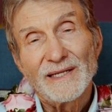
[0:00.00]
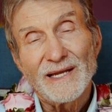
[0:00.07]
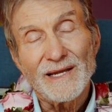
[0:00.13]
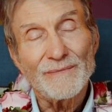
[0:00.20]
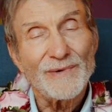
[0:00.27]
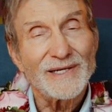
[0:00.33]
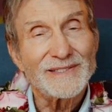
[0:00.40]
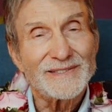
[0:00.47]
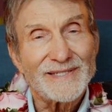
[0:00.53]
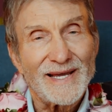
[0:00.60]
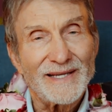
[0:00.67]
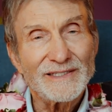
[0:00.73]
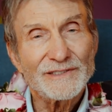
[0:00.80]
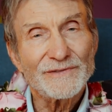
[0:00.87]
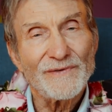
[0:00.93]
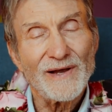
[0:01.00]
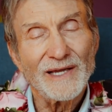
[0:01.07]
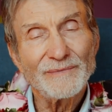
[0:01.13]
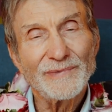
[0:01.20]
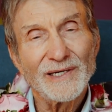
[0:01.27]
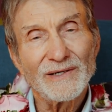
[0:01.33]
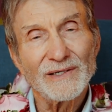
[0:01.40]
Am I
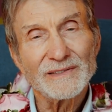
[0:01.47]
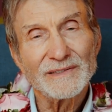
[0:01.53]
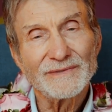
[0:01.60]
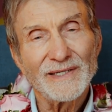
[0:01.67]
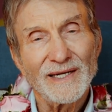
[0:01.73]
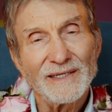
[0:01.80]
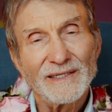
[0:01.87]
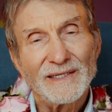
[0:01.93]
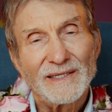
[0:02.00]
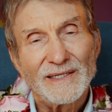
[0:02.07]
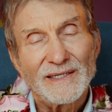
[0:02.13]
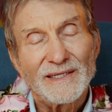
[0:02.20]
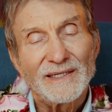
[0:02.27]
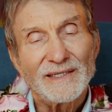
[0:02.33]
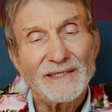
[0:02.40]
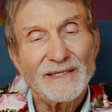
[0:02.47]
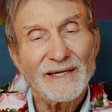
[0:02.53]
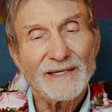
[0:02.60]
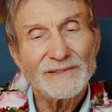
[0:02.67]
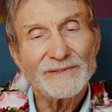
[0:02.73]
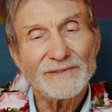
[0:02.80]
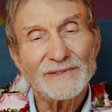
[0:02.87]
satisfied because of that? The
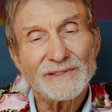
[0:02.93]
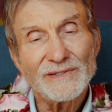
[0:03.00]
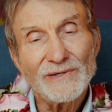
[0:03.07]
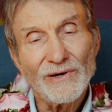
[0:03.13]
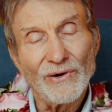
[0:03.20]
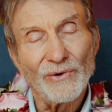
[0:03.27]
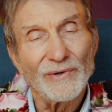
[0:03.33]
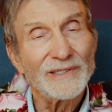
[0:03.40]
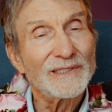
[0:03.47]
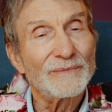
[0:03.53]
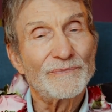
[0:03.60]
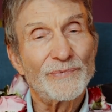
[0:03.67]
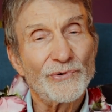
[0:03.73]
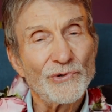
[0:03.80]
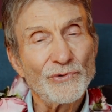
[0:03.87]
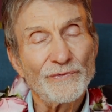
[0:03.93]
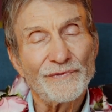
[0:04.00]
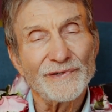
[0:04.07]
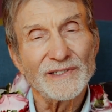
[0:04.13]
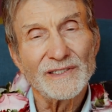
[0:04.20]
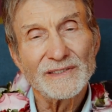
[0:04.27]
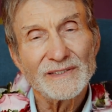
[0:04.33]
answer is no. And the
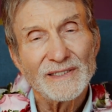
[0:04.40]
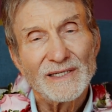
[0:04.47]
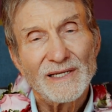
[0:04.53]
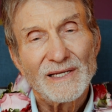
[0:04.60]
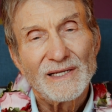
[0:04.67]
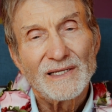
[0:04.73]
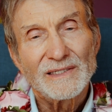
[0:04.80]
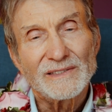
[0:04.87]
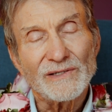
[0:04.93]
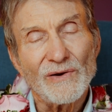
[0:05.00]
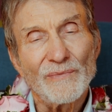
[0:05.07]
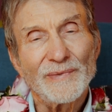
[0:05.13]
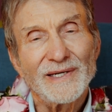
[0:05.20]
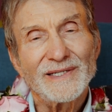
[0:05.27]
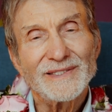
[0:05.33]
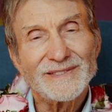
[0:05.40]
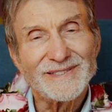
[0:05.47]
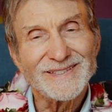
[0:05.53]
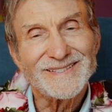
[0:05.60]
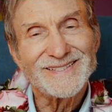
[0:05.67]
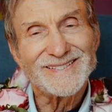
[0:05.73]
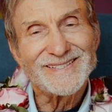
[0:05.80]
proof is so many
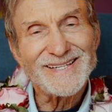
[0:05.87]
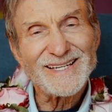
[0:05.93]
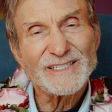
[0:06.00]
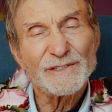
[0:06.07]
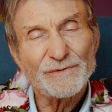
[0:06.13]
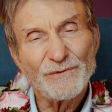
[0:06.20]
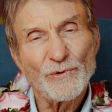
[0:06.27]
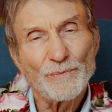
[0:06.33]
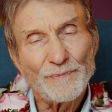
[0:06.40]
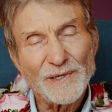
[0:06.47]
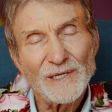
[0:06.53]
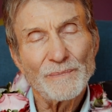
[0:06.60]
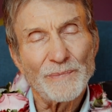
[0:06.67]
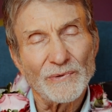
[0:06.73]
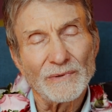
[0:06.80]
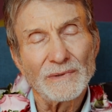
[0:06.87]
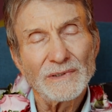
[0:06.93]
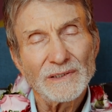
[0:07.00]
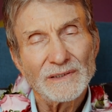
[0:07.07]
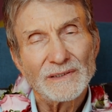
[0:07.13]
successful people